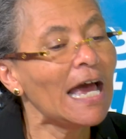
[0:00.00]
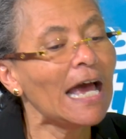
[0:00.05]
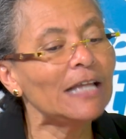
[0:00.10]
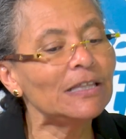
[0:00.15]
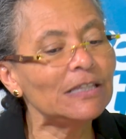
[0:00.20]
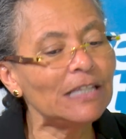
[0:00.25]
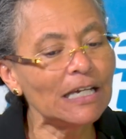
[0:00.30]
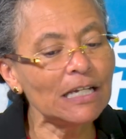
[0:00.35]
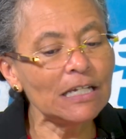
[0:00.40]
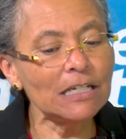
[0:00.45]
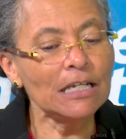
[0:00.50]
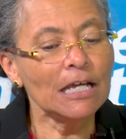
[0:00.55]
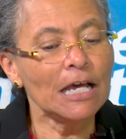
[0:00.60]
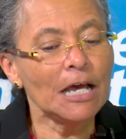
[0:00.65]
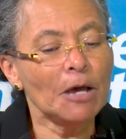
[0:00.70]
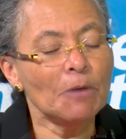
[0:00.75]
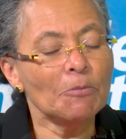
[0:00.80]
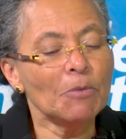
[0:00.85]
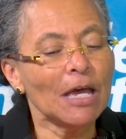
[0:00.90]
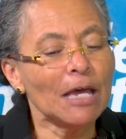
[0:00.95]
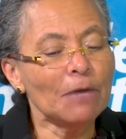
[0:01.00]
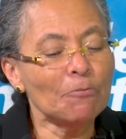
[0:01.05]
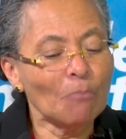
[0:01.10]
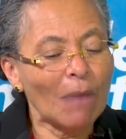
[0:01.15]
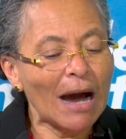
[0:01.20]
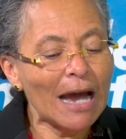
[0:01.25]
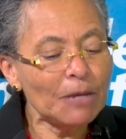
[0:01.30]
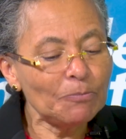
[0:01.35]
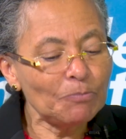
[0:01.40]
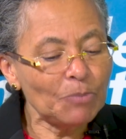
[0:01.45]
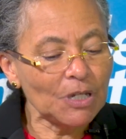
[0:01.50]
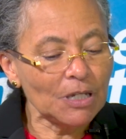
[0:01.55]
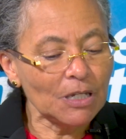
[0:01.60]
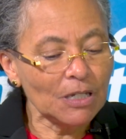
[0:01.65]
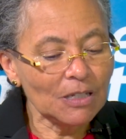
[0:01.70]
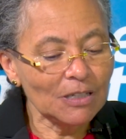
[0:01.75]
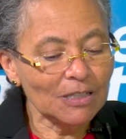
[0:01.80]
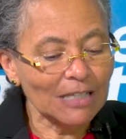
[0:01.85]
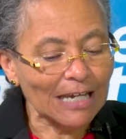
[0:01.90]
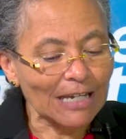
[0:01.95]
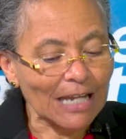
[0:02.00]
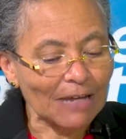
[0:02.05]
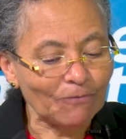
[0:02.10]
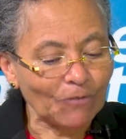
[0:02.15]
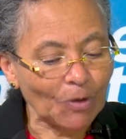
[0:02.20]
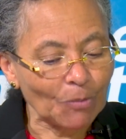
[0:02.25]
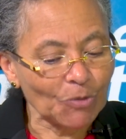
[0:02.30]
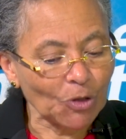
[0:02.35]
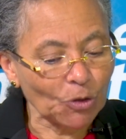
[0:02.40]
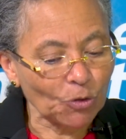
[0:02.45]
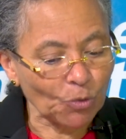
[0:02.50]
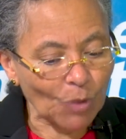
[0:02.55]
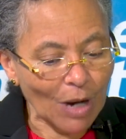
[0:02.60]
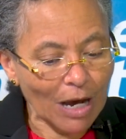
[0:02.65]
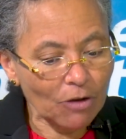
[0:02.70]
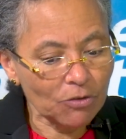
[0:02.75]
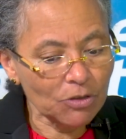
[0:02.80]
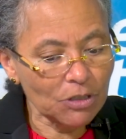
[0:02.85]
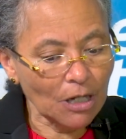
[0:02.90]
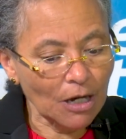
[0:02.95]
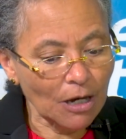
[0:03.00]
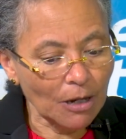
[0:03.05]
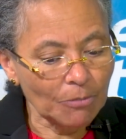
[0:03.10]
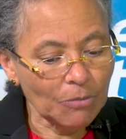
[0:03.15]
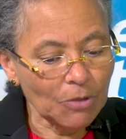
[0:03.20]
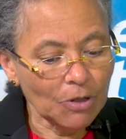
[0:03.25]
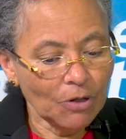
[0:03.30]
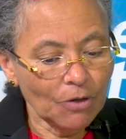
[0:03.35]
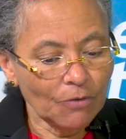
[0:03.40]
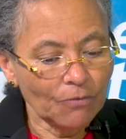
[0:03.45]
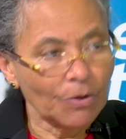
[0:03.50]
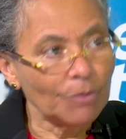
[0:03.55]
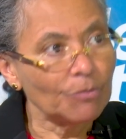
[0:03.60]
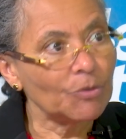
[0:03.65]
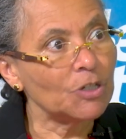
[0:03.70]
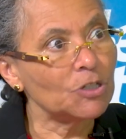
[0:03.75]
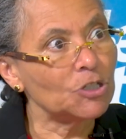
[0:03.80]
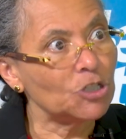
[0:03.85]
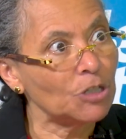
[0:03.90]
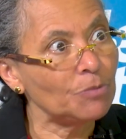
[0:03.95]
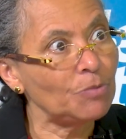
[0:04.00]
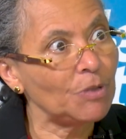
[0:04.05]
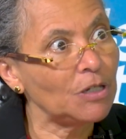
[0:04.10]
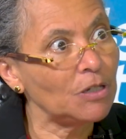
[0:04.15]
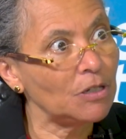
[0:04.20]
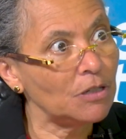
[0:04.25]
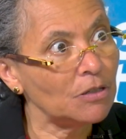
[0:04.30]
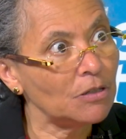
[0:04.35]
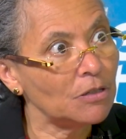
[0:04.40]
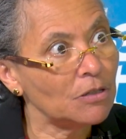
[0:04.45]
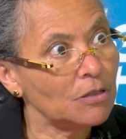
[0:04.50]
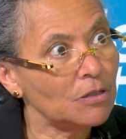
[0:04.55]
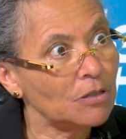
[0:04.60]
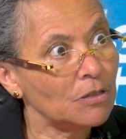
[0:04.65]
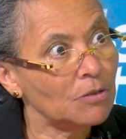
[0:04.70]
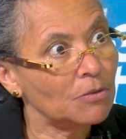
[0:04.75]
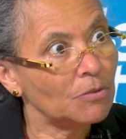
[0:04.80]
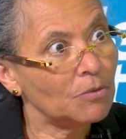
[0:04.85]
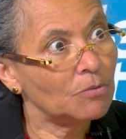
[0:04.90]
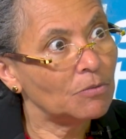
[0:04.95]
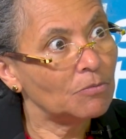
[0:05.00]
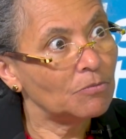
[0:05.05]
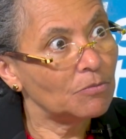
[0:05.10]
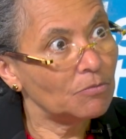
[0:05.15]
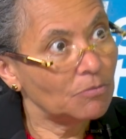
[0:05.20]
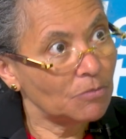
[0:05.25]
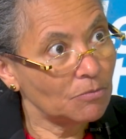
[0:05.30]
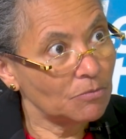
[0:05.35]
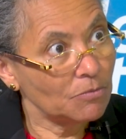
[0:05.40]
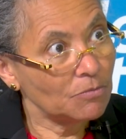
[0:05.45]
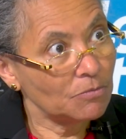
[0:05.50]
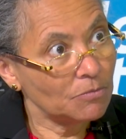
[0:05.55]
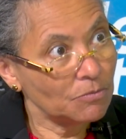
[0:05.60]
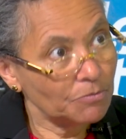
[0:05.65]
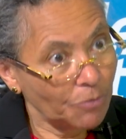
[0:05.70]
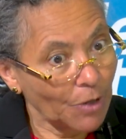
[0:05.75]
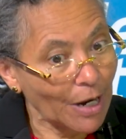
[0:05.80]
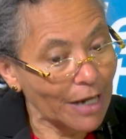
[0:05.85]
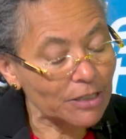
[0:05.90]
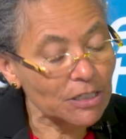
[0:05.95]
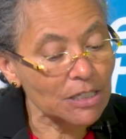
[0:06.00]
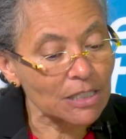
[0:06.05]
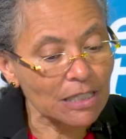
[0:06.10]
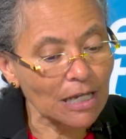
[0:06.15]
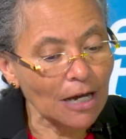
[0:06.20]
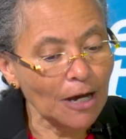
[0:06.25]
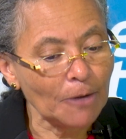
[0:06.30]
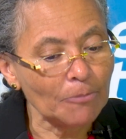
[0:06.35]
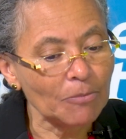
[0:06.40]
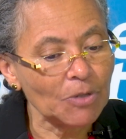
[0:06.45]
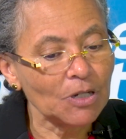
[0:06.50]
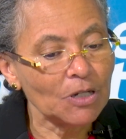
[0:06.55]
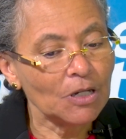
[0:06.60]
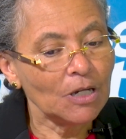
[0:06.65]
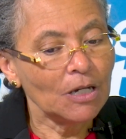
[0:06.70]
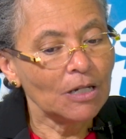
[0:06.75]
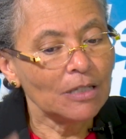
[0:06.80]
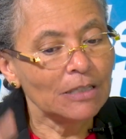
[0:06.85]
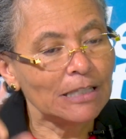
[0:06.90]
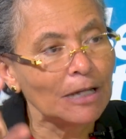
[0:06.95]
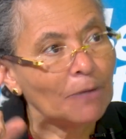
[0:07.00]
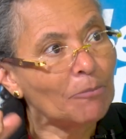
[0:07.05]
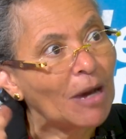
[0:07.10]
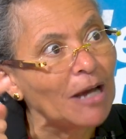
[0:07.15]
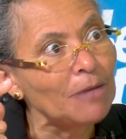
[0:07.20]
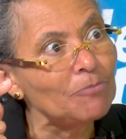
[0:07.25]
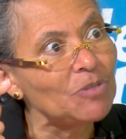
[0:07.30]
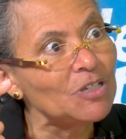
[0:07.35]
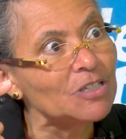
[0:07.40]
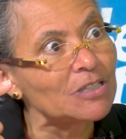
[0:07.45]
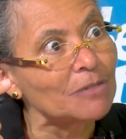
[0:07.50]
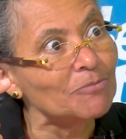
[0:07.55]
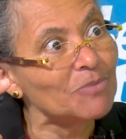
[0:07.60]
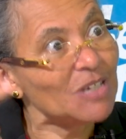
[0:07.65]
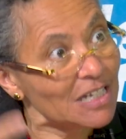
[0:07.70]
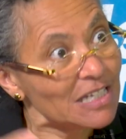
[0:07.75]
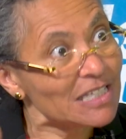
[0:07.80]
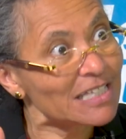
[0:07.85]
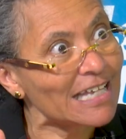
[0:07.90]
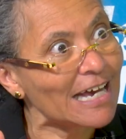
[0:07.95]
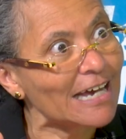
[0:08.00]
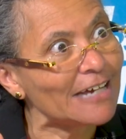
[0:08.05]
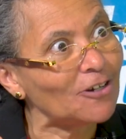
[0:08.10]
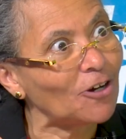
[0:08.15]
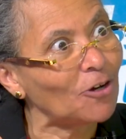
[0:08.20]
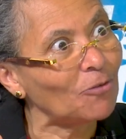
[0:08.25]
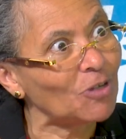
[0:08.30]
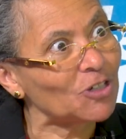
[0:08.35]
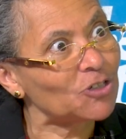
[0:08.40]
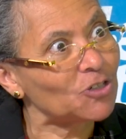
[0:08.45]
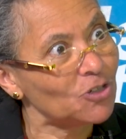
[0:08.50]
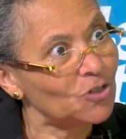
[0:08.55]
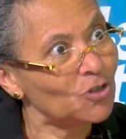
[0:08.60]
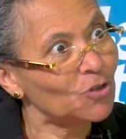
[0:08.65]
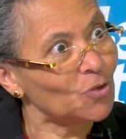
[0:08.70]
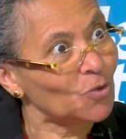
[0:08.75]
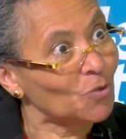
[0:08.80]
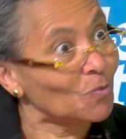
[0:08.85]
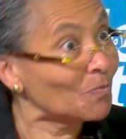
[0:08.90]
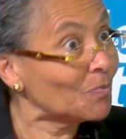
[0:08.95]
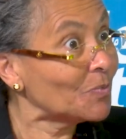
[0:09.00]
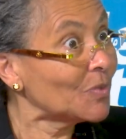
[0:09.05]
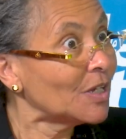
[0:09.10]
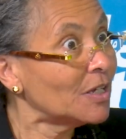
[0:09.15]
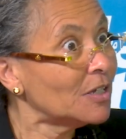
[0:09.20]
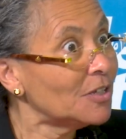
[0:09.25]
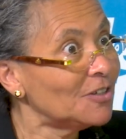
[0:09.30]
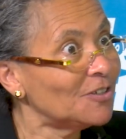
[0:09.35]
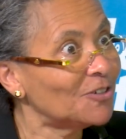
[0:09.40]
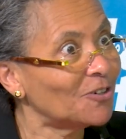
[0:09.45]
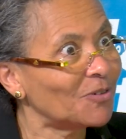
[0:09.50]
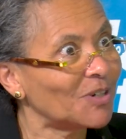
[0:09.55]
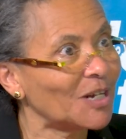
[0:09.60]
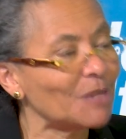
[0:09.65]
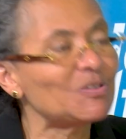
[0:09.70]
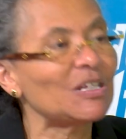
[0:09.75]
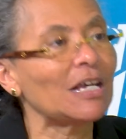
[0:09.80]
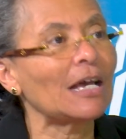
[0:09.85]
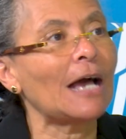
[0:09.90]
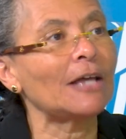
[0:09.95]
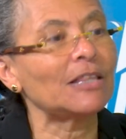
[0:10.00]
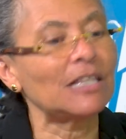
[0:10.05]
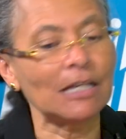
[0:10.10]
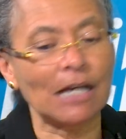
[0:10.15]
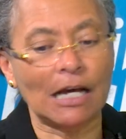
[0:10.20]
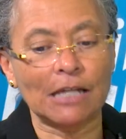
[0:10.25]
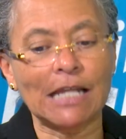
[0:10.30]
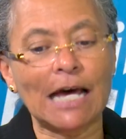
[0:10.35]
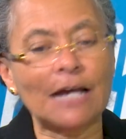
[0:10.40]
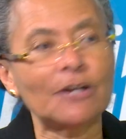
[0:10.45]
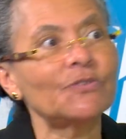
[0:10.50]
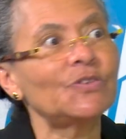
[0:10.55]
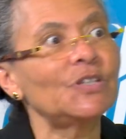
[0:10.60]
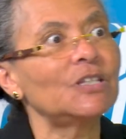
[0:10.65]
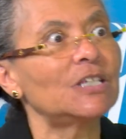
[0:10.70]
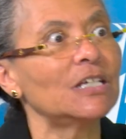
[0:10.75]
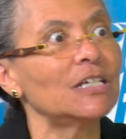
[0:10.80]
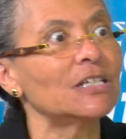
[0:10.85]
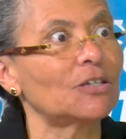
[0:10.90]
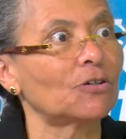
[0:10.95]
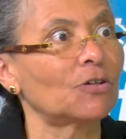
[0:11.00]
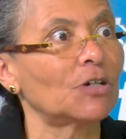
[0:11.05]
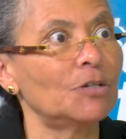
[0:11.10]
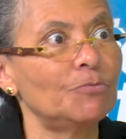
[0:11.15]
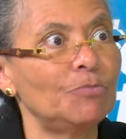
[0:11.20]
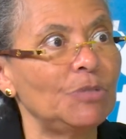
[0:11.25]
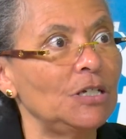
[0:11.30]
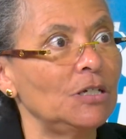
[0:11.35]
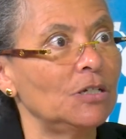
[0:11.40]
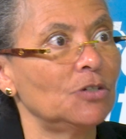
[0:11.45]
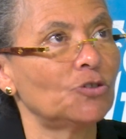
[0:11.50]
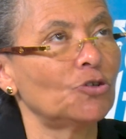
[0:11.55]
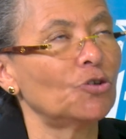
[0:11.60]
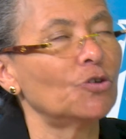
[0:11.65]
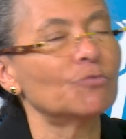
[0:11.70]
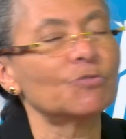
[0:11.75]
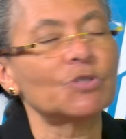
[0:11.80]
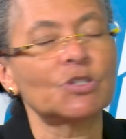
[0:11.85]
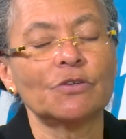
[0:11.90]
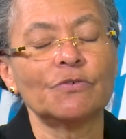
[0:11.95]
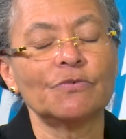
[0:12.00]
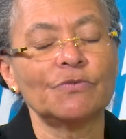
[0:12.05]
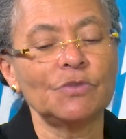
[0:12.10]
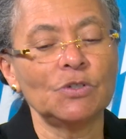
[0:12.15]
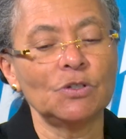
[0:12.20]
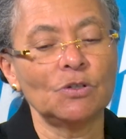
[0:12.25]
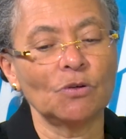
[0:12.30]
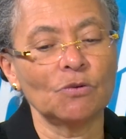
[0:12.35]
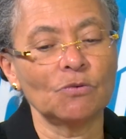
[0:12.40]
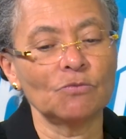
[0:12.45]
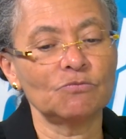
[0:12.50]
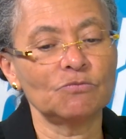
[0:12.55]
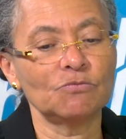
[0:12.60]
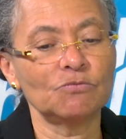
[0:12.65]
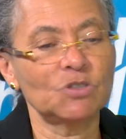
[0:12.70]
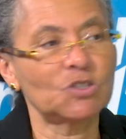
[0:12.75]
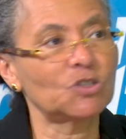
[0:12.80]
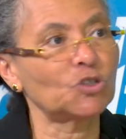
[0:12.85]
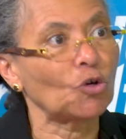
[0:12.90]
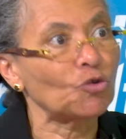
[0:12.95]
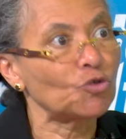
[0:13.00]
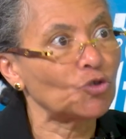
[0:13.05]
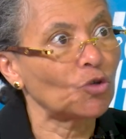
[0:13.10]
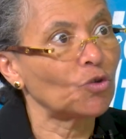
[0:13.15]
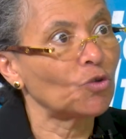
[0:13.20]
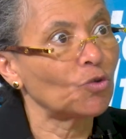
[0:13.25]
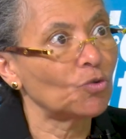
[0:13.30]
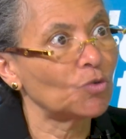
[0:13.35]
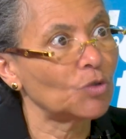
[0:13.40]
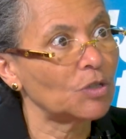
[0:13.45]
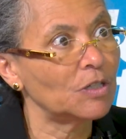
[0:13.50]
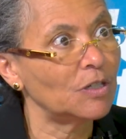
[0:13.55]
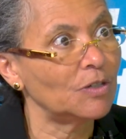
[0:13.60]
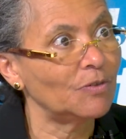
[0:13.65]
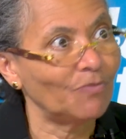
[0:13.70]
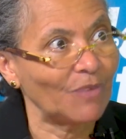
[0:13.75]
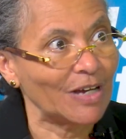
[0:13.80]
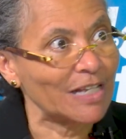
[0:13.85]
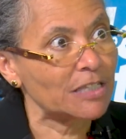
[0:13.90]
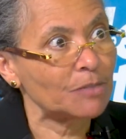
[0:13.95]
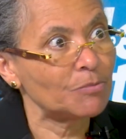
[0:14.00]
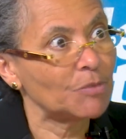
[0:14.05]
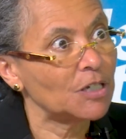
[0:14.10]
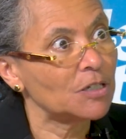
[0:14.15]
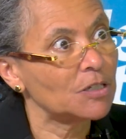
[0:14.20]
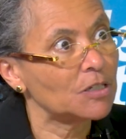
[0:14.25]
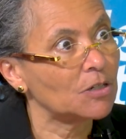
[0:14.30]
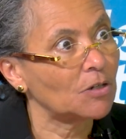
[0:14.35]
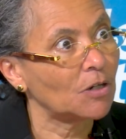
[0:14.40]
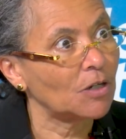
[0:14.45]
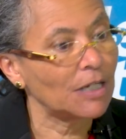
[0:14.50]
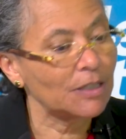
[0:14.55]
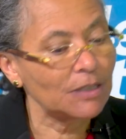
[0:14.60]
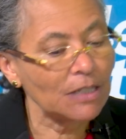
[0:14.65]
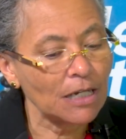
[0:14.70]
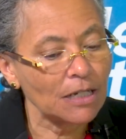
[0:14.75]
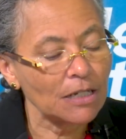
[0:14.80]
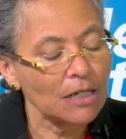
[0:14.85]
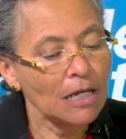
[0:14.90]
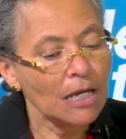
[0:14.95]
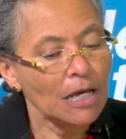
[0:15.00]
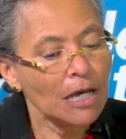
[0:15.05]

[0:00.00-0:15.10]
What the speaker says: And then it might be that from the ground up, from the GP practice up, there might be some insight on what to do. You know what I'm saying? I think a lot of the things are going to be in terms of, you know, social investment and all like that.